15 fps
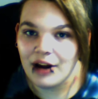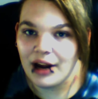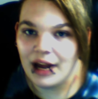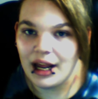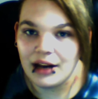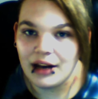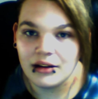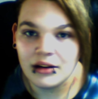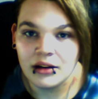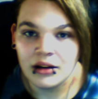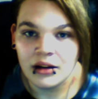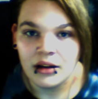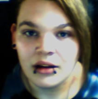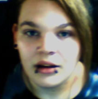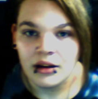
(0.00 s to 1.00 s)
and
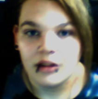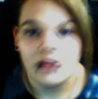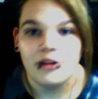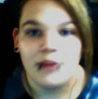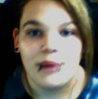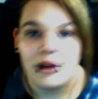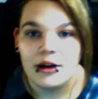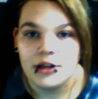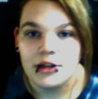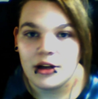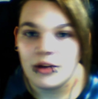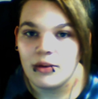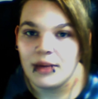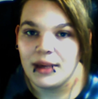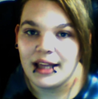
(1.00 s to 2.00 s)
their piercing
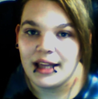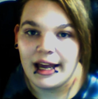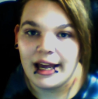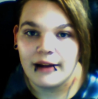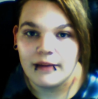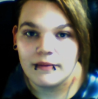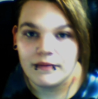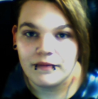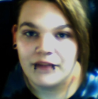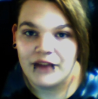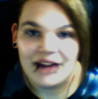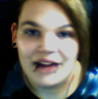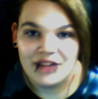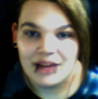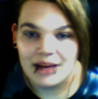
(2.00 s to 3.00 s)
will be
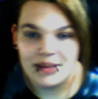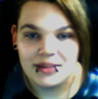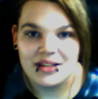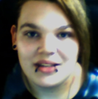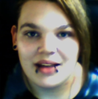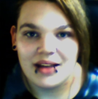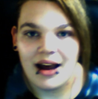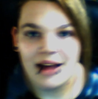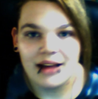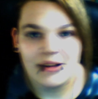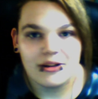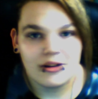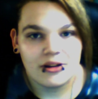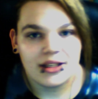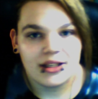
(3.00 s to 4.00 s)
5 times the size,
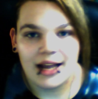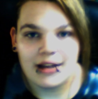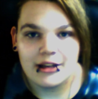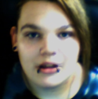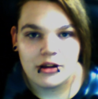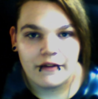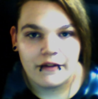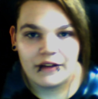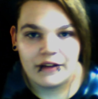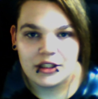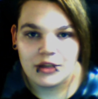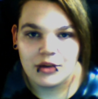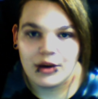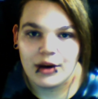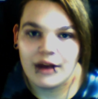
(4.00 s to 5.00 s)
or the size of their
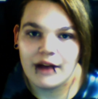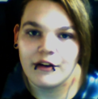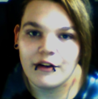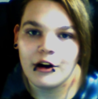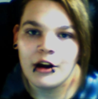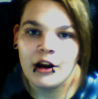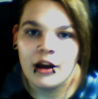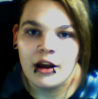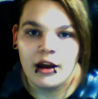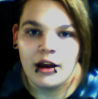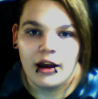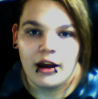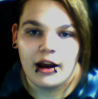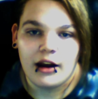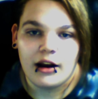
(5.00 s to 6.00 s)
fist or whatever,
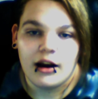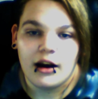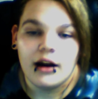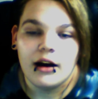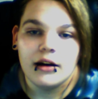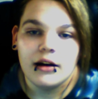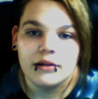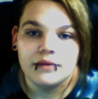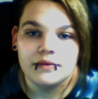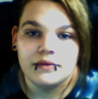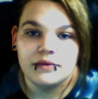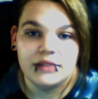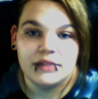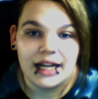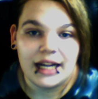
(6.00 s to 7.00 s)
and
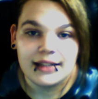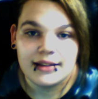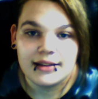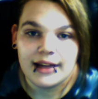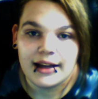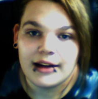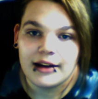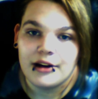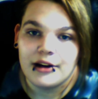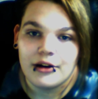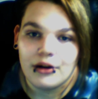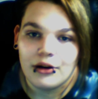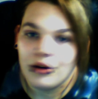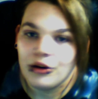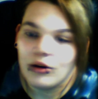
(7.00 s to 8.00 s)
that's a
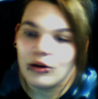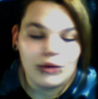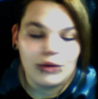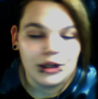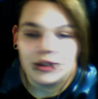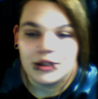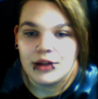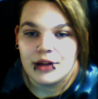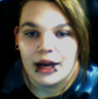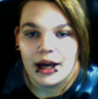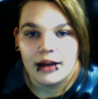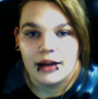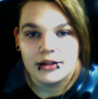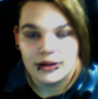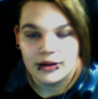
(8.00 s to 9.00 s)
no-no. You don't want to do that.
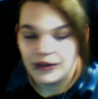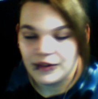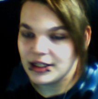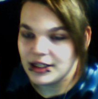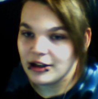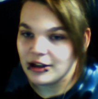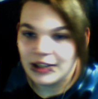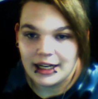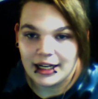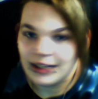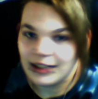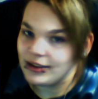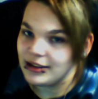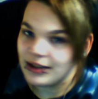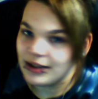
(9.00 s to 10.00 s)
So if it's irritated,
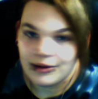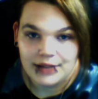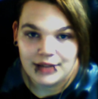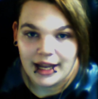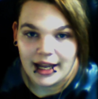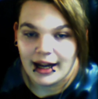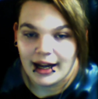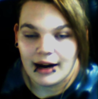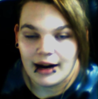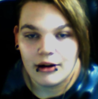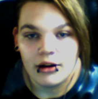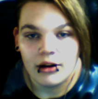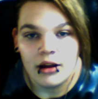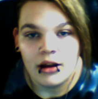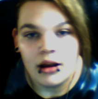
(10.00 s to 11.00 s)
don't take it out.
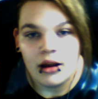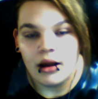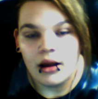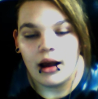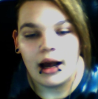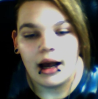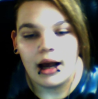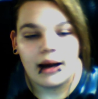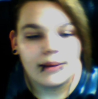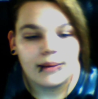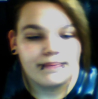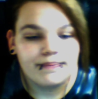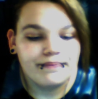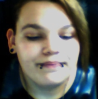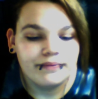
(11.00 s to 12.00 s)

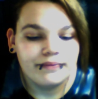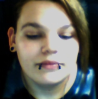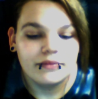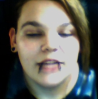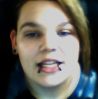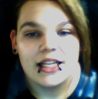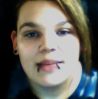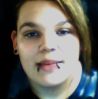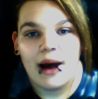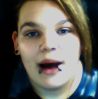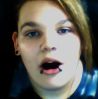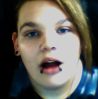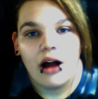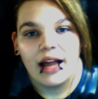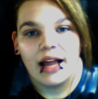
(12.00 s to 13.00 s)
That's
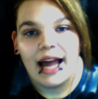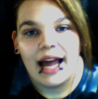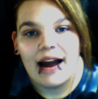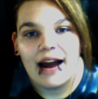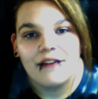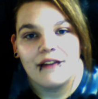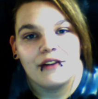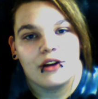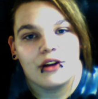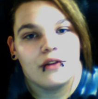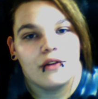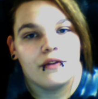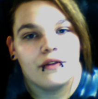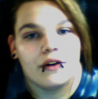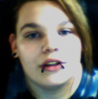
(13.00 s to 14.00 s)
about all I have for you
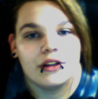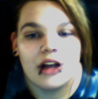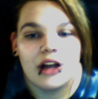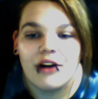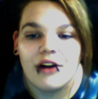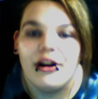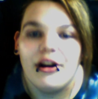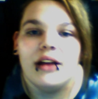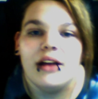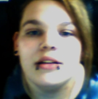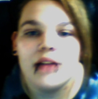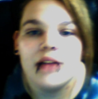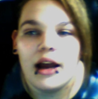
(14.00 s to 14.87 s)
for tongue rings.